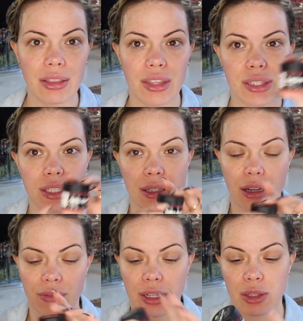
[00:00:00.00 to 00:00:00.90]
this
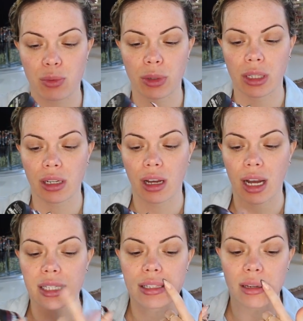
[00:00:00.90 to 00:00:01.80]
stuff is really a
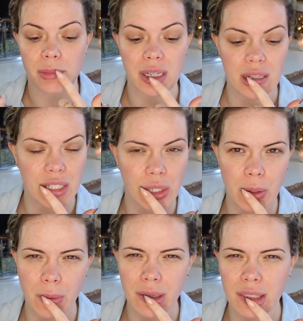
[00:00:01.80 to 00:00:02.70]
godsend because you
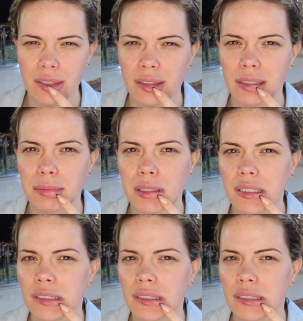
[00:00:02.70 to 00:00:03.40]
don't want your lips